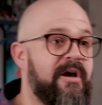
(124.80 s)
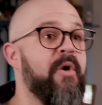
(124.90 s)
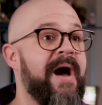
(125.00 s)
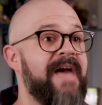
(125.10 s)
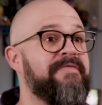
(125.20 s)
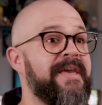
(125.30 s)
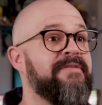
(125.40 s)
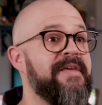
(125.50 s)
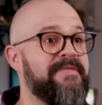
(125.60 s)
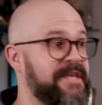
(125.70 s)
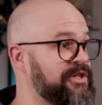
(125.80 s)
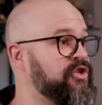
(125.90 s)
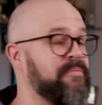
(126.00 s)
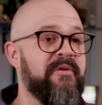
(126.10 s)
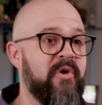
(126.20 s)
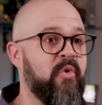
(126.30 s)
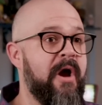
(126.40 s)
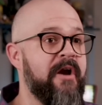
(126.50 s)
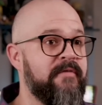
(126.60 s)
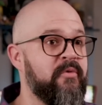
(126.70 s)
Oh, I think that this should be
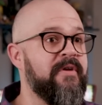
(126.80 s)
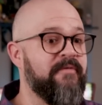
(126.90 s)
required viewing